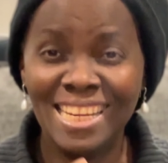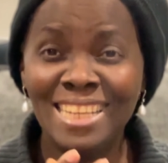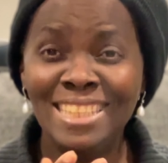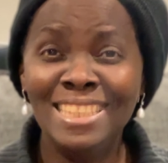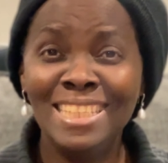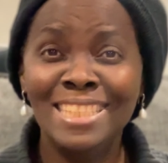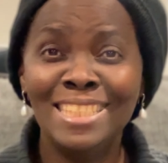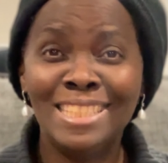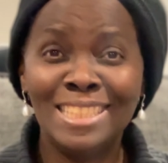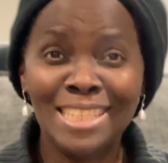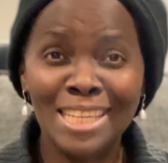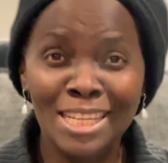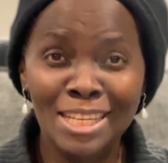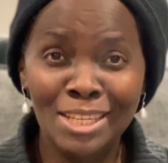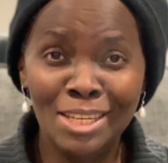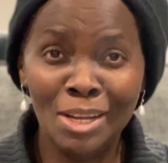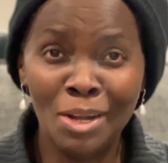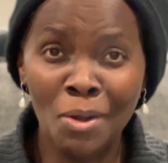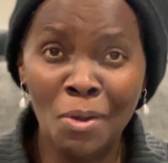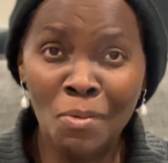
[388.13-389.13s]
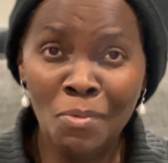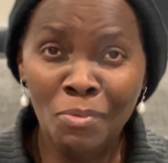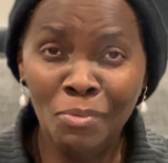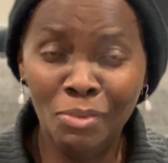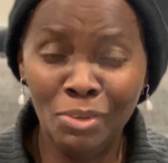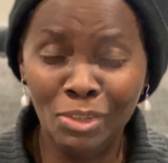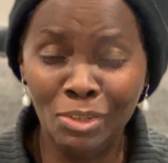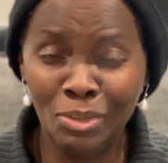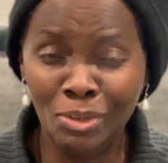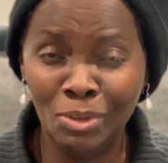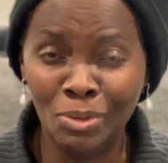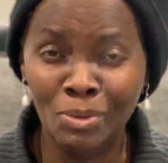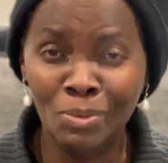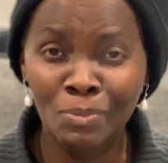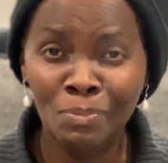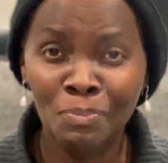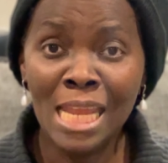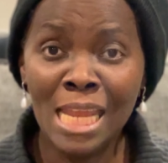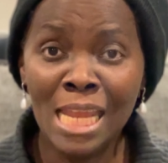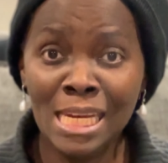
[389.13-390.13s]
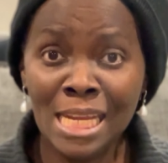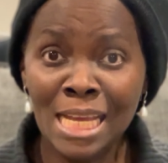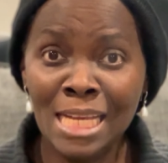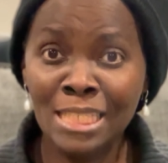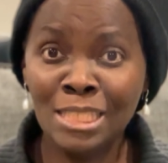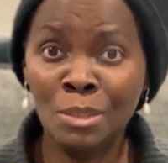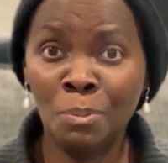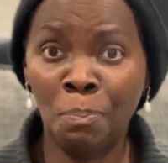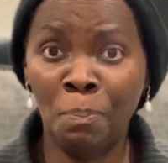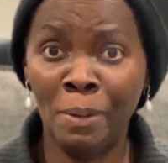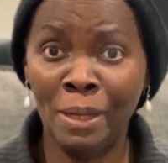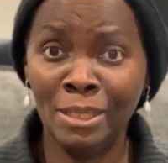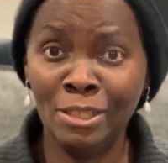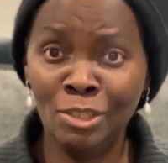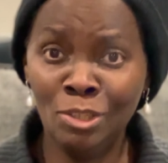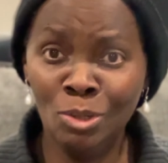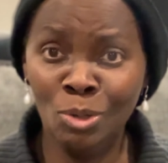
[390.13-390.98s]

that they see in the home video and they expect you